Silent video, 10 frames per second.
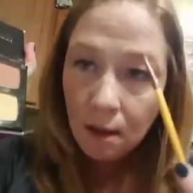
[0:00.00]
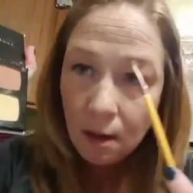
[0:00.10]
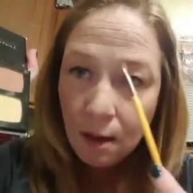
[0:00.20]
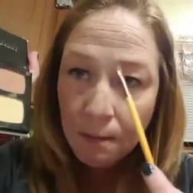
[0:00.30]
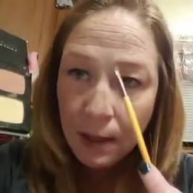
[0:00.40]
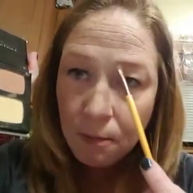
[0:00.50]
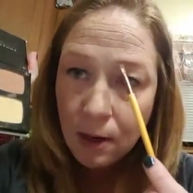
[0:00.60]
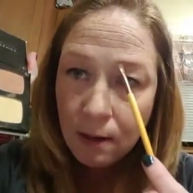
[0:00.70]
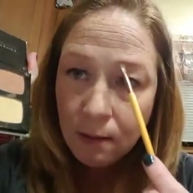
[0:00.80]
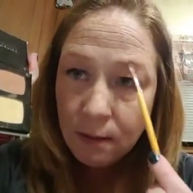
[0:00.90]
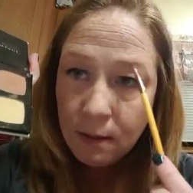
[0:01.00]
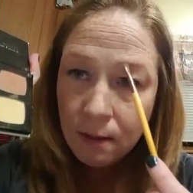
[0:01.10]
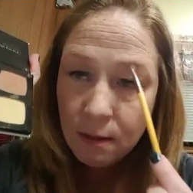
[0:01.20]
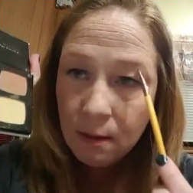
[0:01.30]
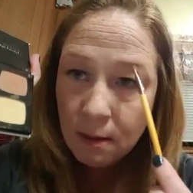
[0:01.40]
on my brows.
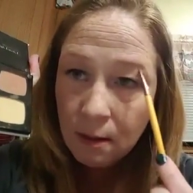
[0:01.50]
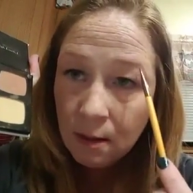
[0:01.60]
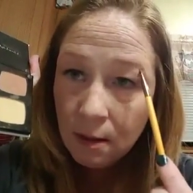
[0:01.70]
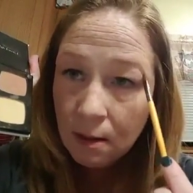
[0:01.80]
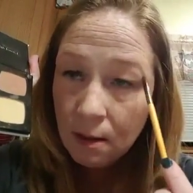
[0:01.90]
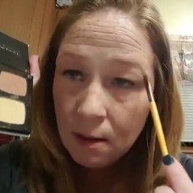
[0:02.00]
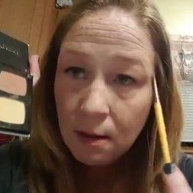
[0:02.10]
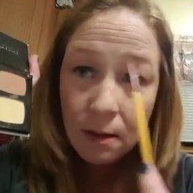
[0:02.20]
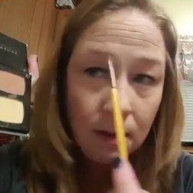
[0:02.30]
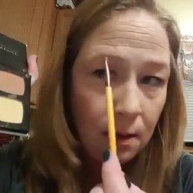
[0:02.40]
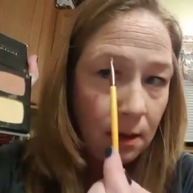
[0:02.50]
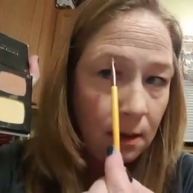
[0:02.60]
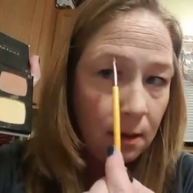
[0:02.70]
Okay.